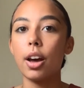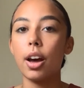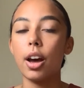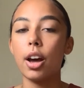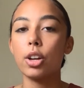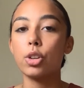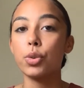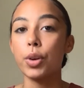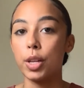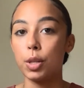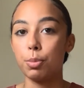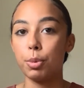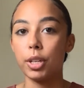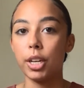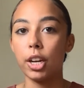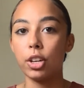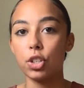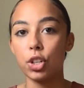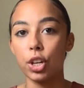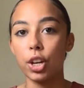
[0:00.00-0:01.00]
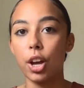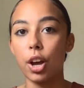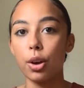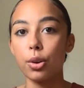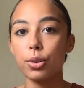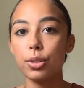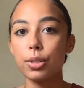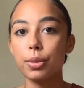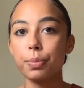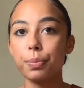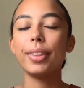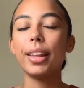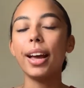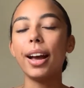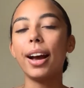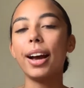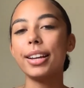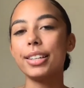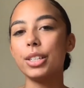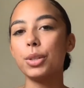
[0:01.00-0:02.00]
transportation goes.
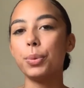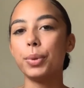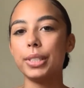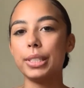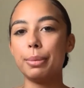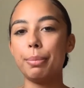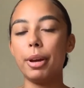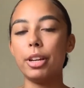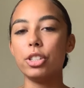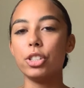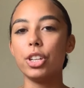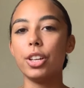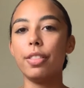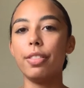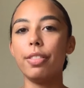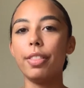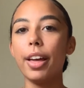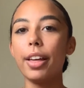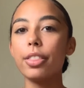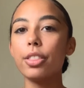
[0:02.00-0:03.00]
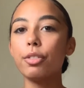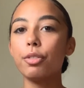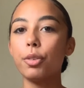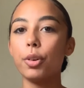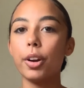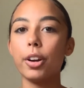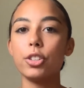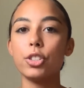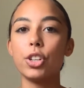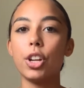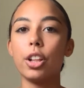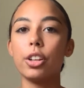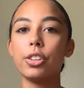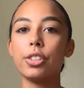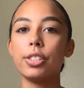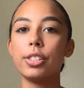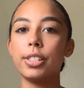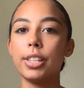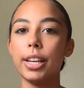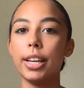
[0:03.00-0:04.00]
I did want to mention that the $400
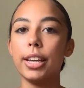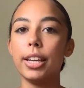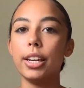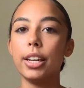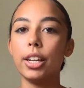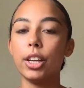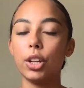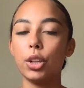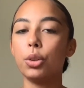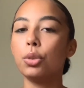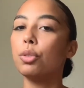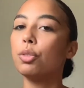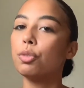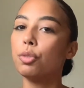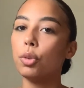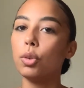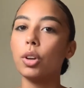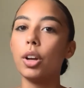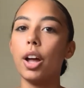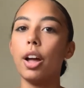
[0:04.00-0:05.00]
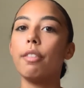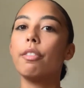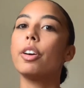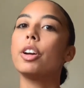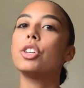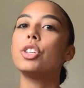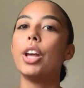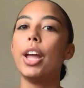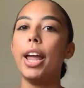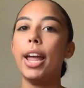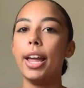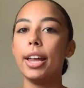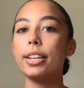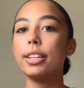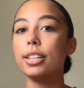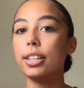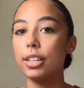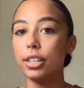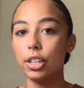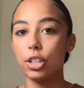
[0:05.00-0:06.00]
did include full coverage and
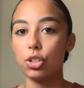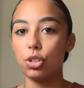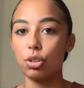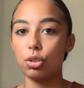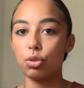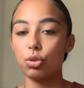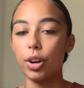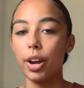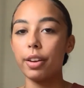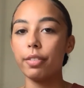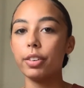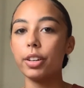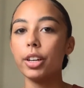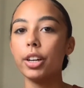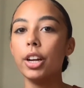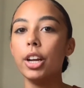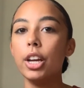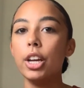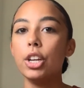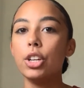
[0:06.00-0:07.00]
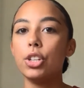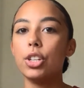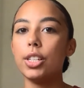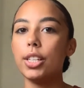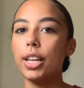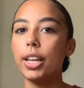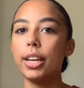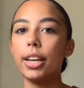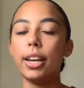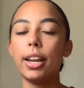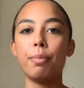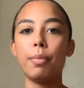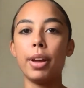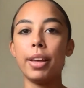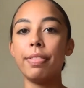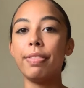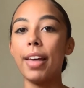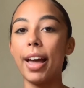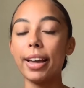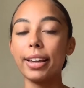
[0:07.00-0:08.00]
an additional driver. She said
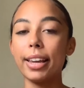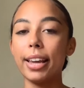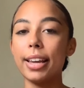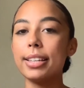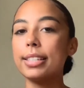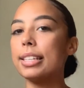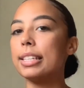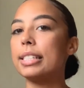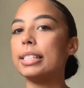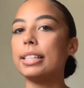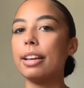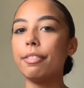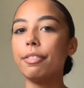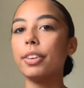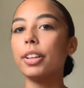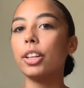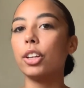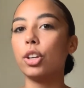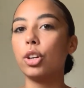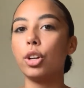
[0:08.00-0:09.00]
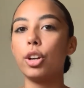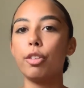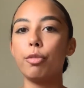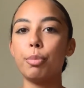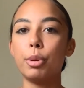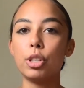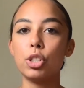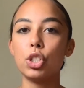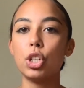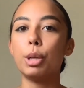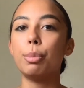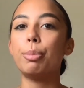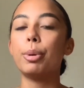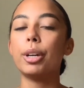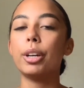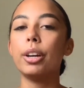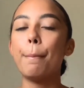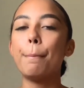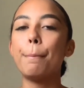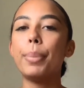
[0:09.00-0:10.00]
in that case it definitely could have been
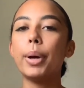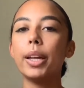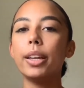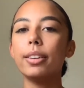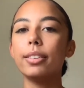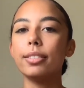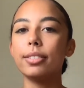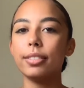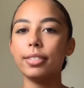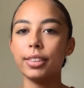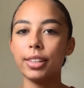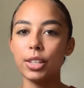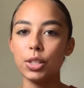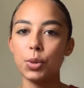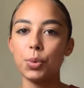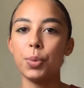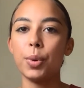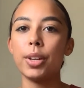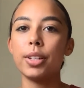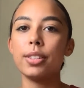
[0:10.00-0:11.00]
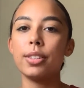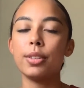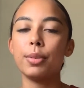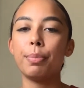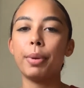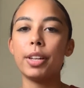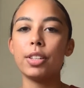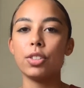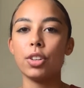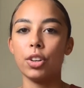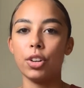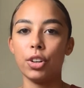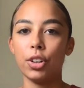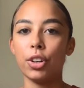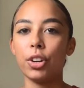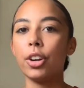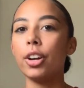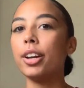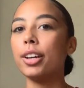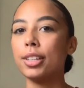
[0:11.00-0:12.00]
cheaper, but this was based on
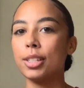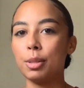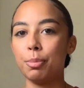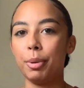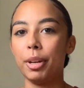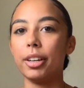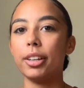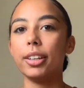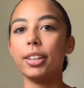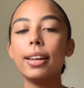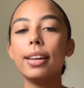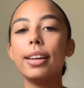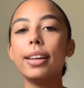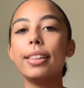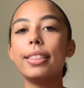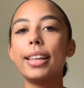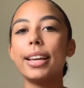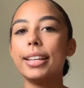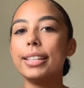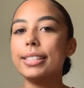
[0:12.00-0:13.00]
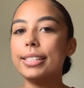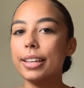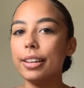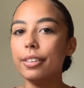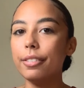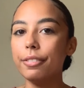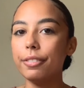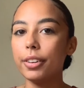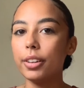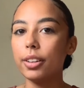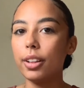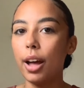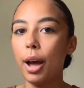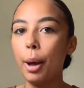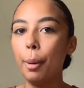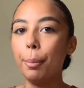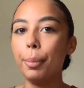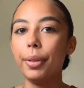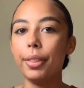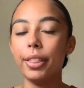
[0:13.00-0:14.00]
her experience. They did fill
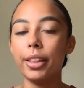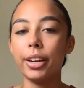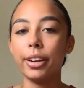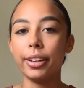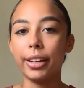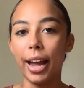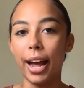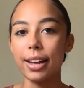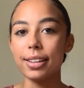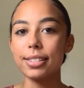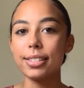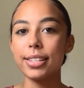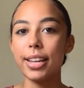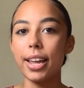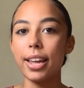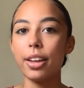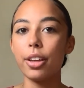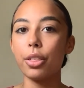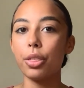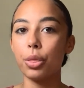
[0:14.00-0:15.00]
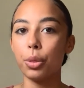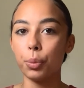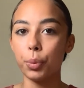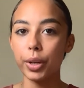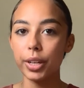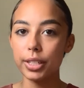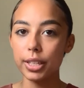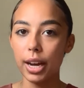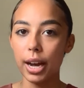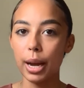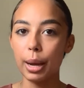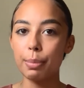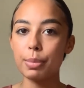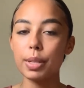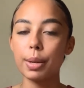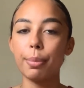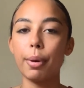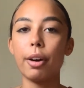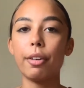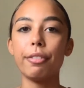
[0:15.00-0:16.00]
up their gas tank 3 times,
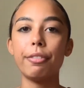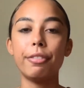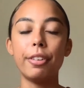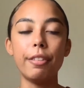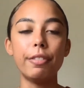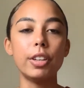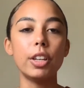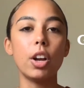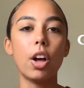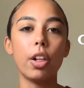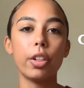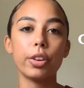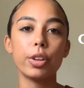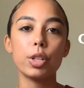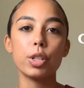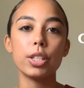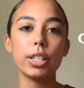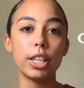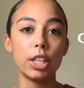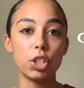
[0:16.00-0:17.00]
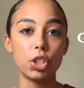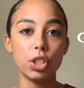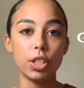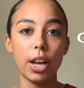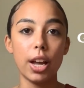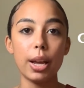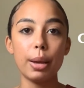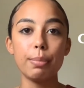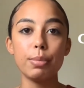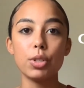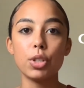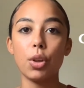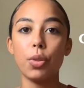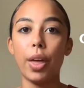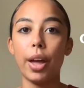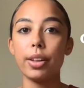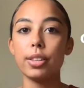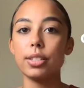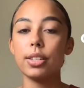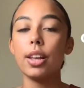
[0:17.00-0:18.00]
about $50 each time, so that's